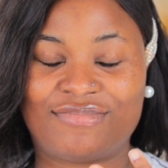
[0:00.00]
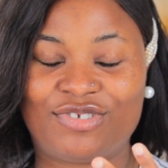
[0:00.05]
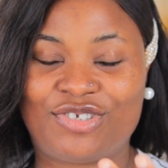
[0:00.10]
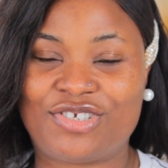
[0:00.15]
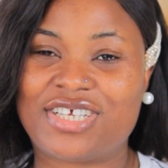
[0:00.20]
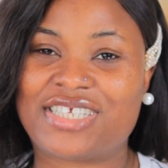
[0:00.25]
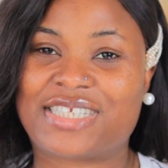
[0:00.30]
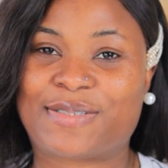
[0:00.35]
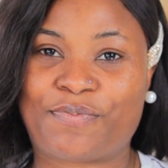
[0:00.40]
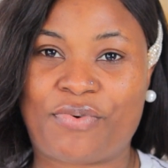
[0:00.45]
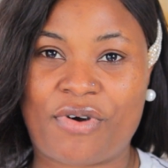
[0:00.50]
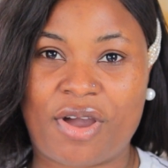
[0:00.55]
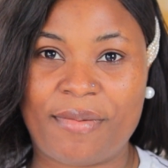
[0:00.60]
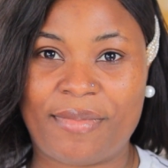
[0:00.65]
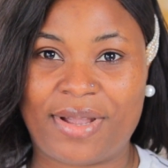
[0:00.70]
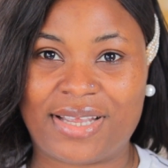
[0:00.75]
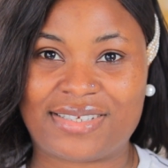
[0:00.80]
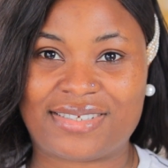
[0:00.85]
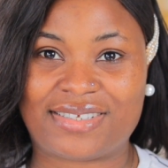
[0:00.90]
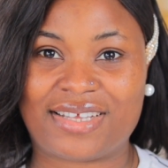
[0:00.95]
just spoil
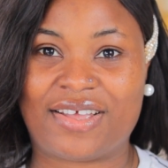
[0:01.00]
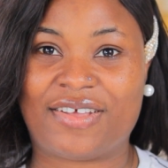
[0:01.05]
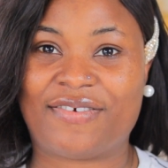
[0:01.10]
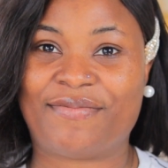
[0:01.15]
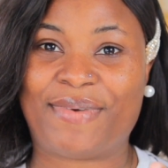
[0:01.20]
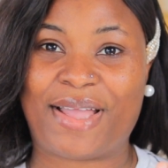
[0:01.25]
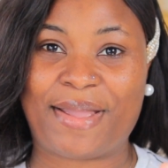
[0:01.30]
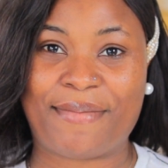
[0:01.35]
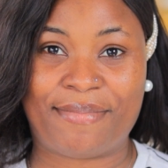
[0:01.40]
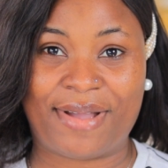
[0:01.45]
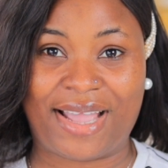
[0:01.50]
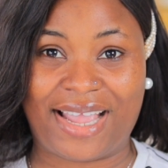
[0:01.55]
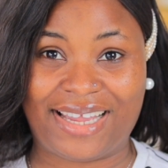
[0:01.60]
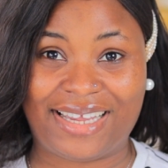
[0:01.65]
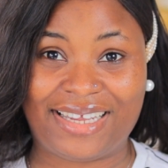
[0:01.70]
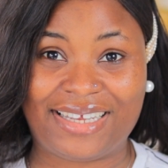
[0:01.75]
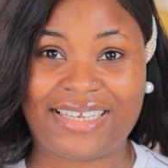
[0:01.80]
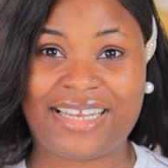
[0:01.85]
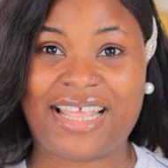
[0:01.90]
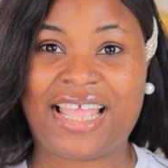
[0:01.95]
myself by
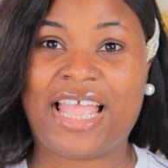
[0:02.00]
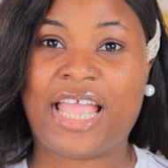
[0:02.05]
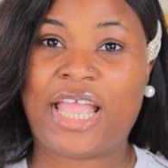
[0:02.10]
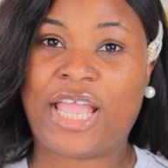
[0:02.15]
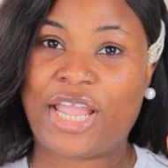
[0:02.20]
buying